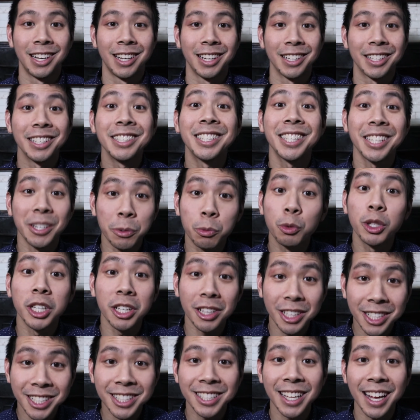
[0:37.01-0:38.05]
You see, real
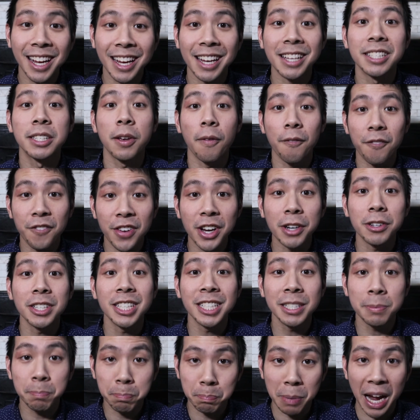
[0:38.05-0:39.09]
estate is a very
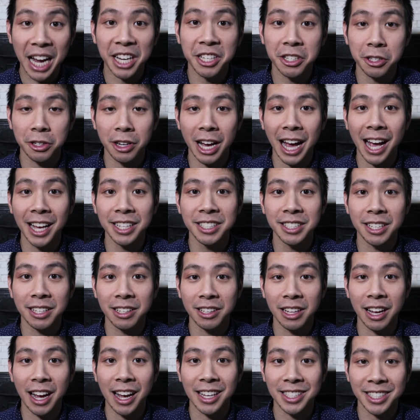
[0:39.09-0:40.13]
special asset
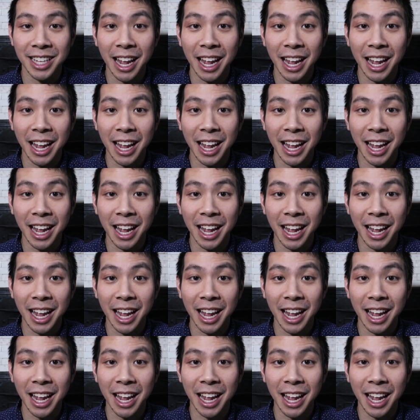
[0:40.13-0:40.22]
class,